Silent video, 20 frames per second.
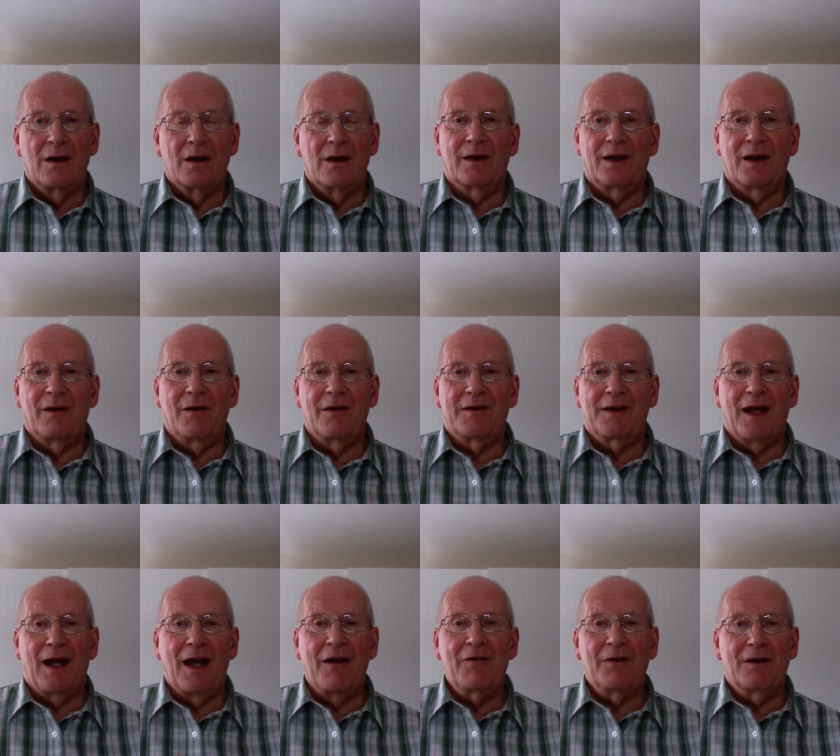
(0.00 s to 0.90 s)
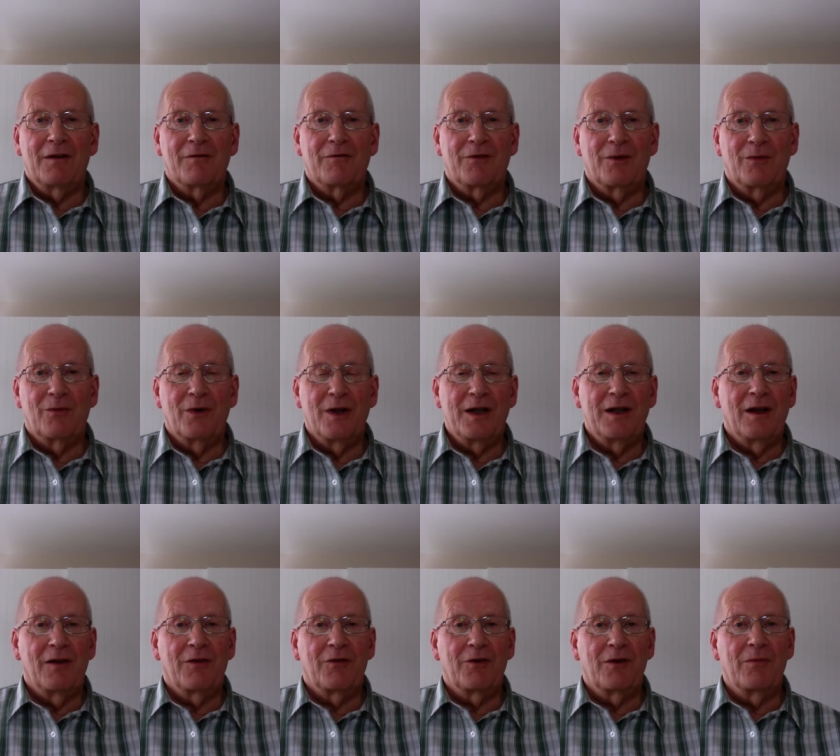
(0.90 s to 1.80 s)
Now, it's evident from
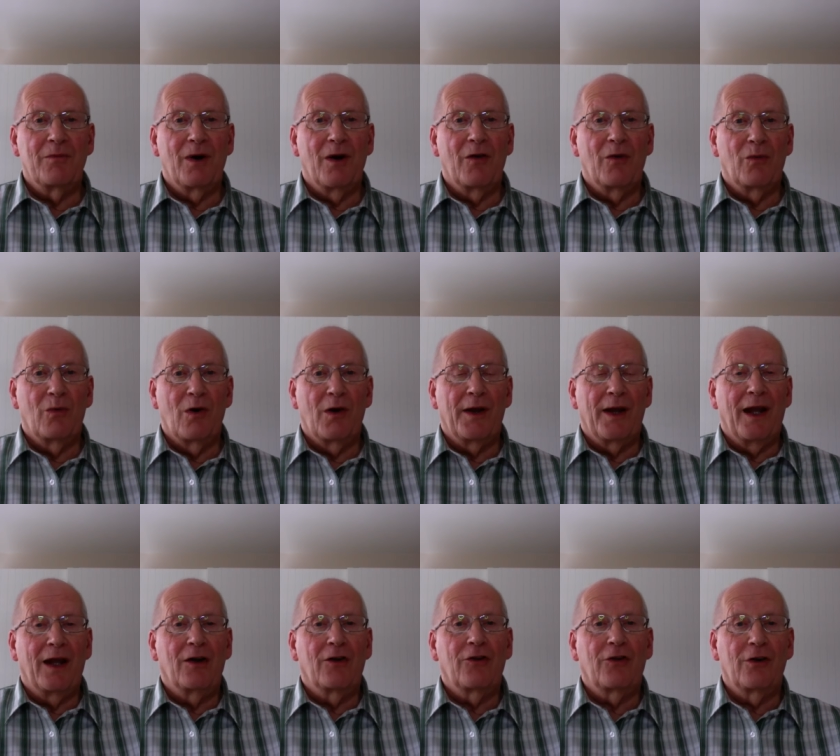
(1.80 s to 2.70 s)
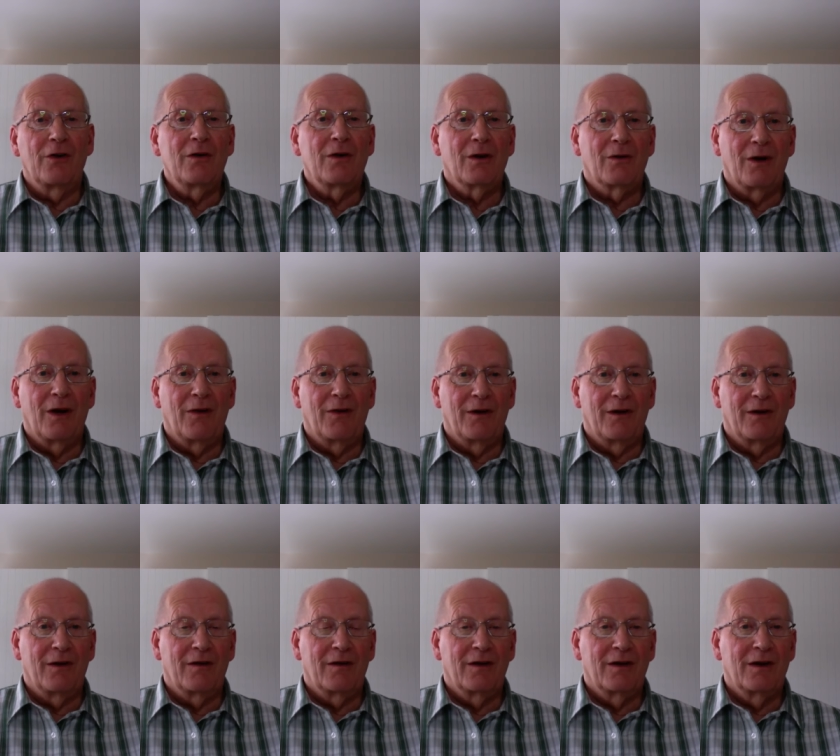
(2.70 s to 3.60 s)
reading through both 1 and 2
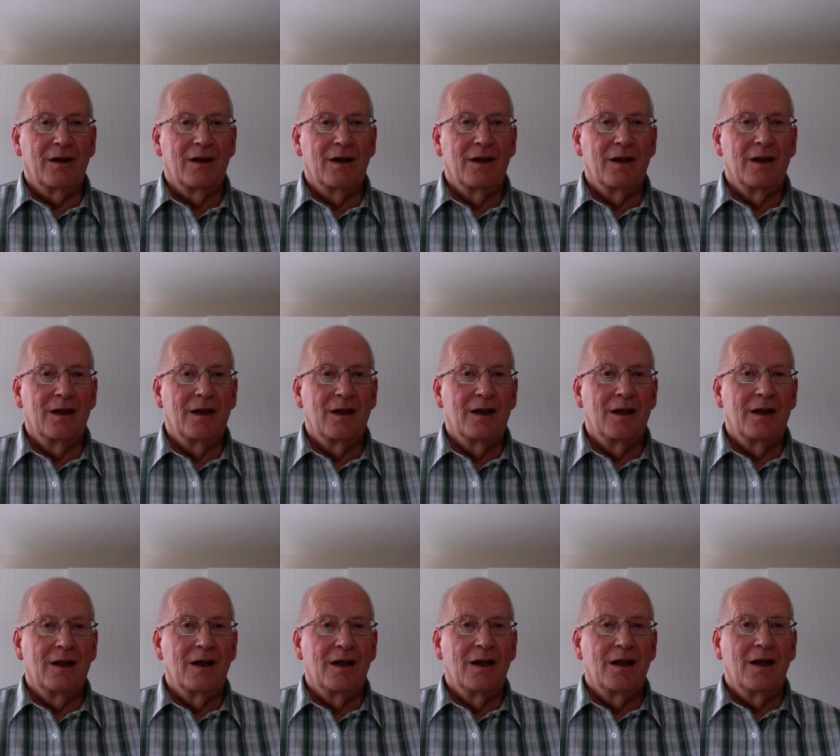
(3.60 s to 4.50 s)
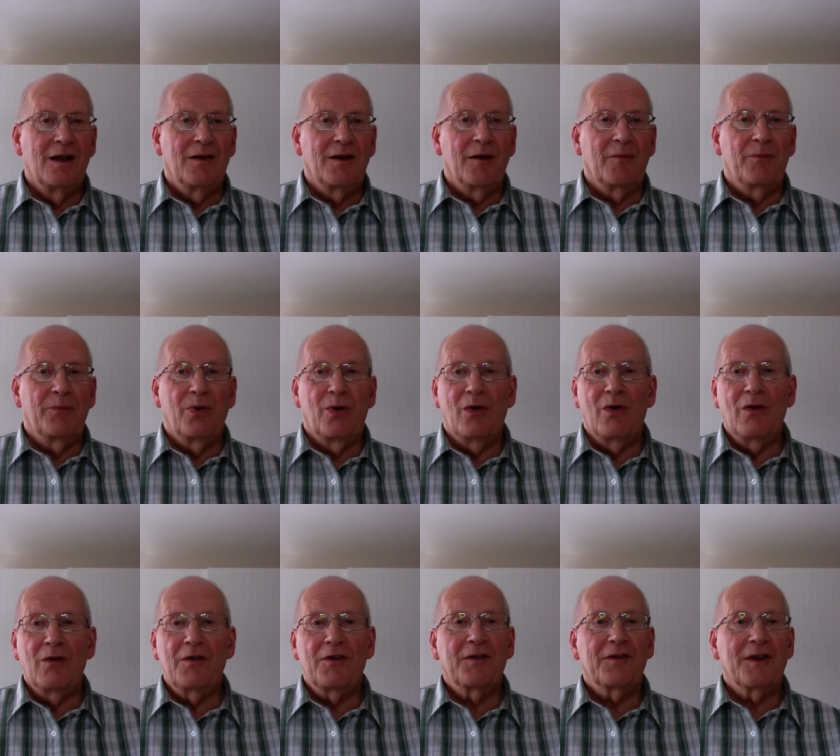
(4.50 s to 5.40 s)
Corinthians that
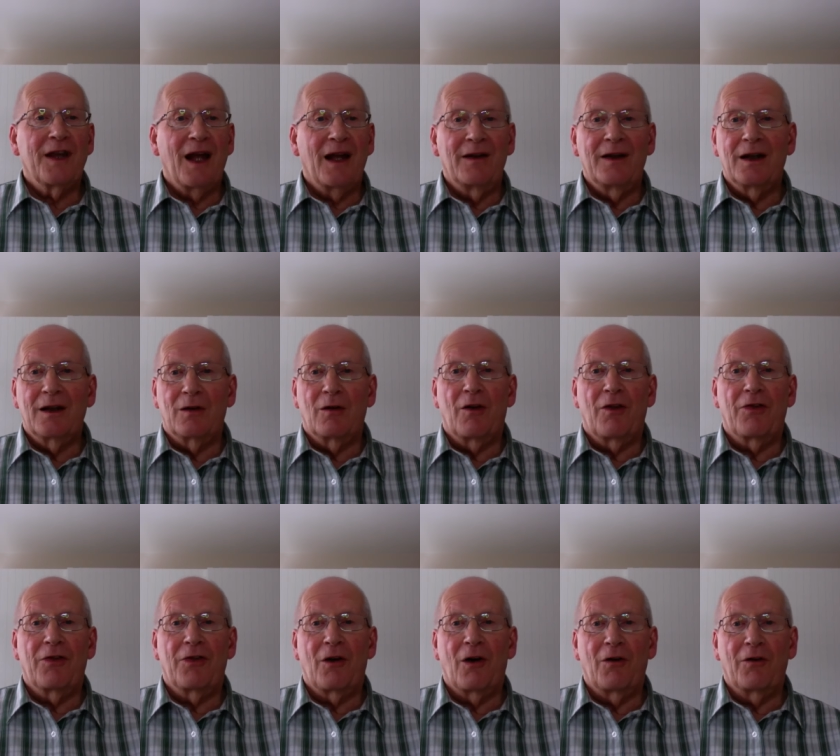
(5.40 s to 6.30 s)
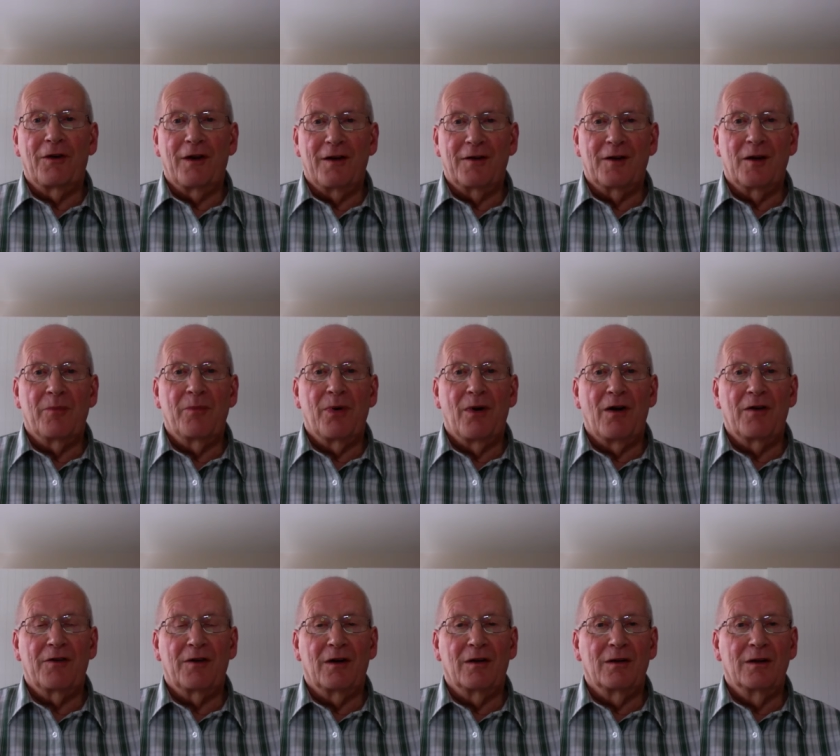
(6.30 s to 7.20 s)
Paul's standing and authority as an
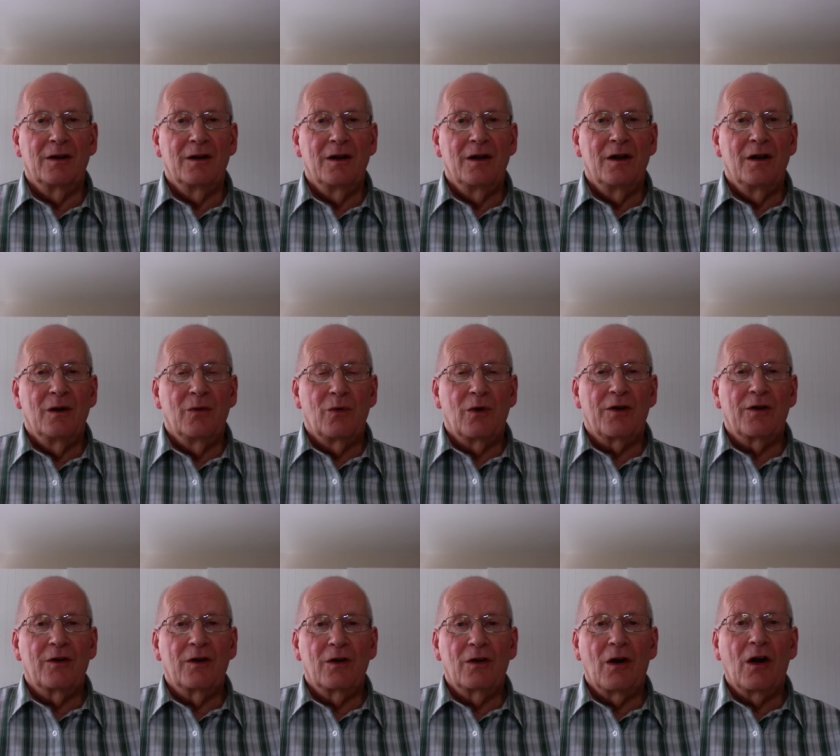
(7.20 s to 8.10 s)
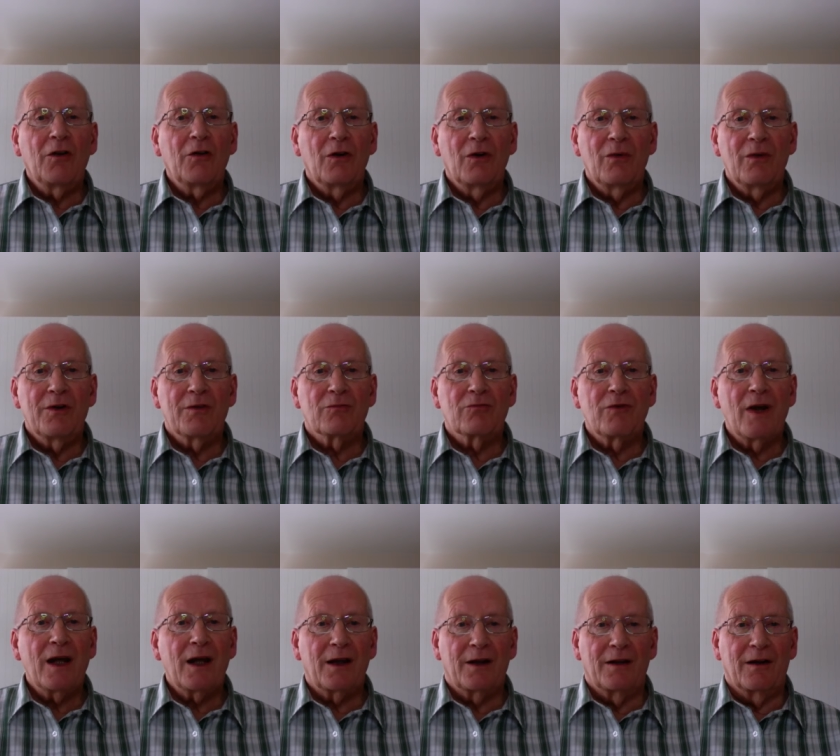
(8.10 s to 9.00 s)
apostle was not always
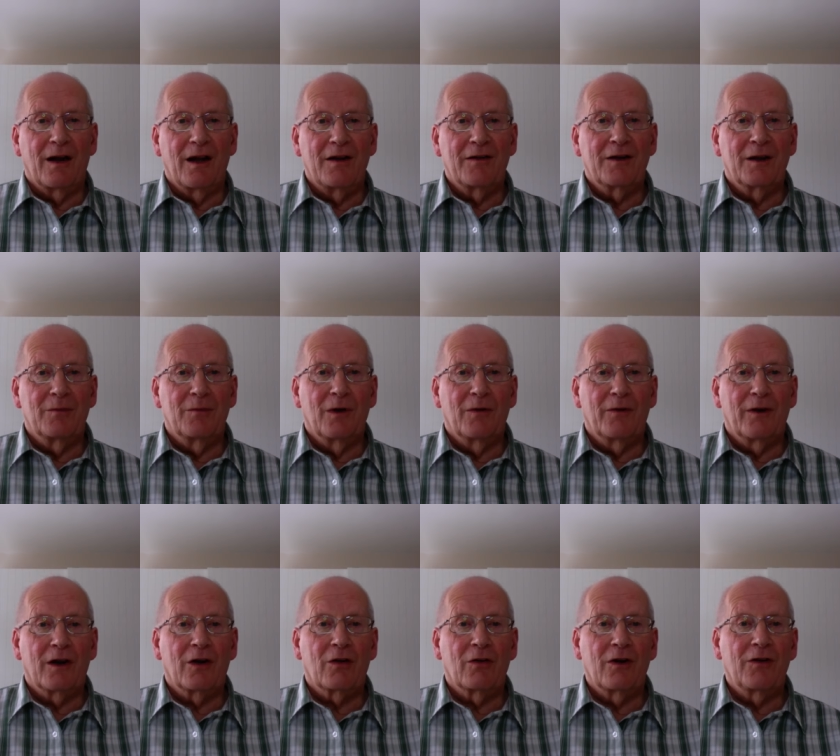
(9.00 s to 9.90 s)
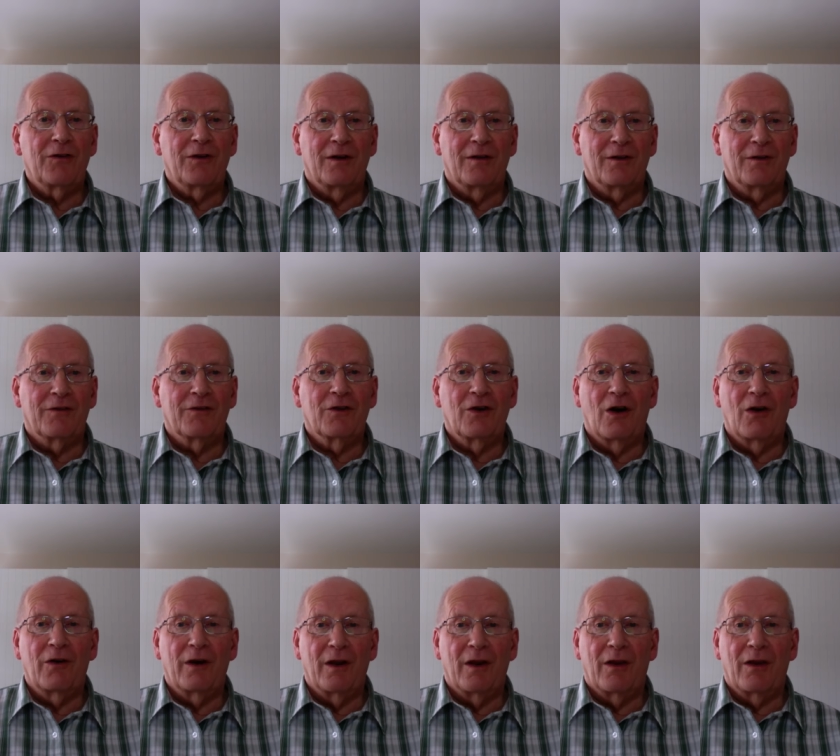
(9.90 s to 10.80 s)
recognized among the Christians of
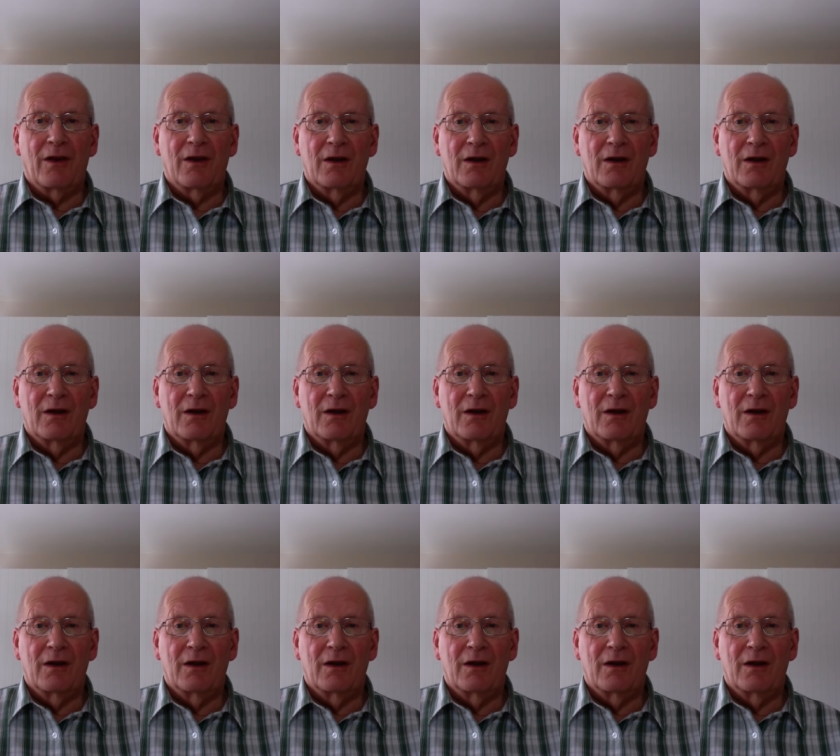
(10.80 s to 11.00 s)
Corinth.